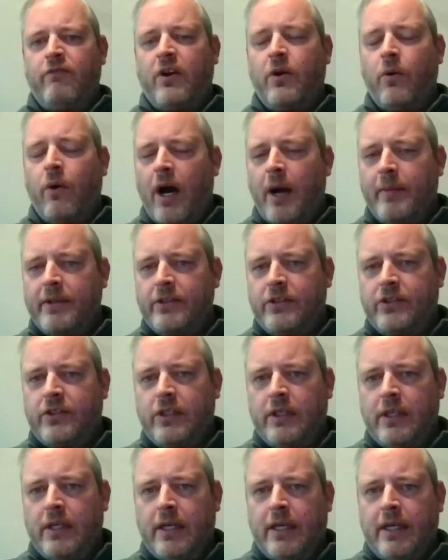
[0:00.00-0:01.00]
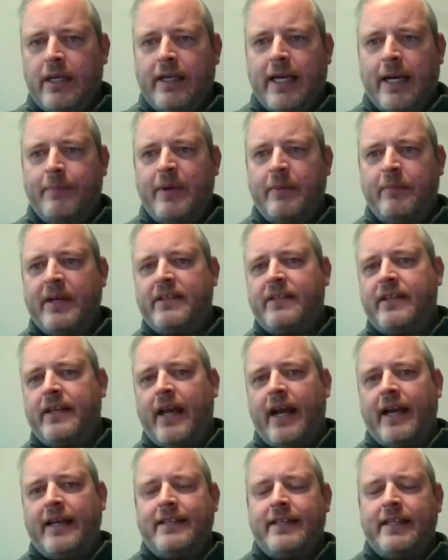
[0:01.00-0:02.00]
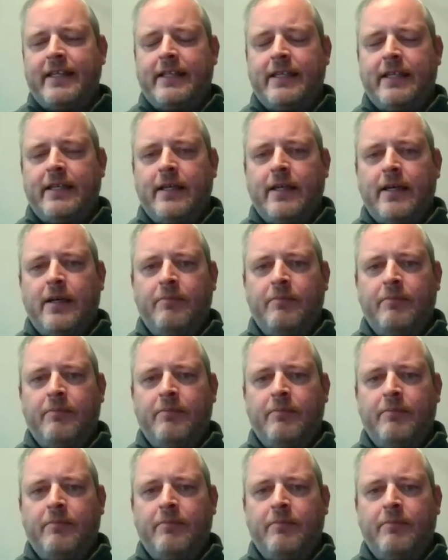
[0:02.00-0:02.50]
requirements can be mitigated